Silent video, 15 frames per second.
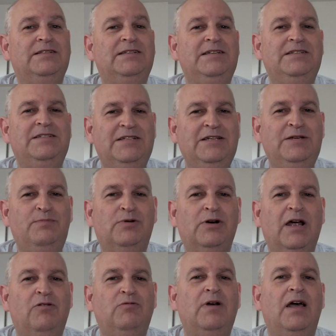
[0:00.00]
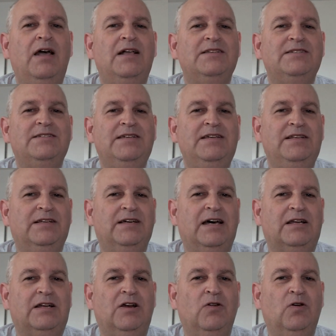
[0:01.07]
DT Brown seed
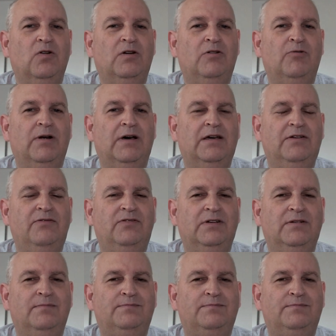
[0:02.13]
catalogue arrived.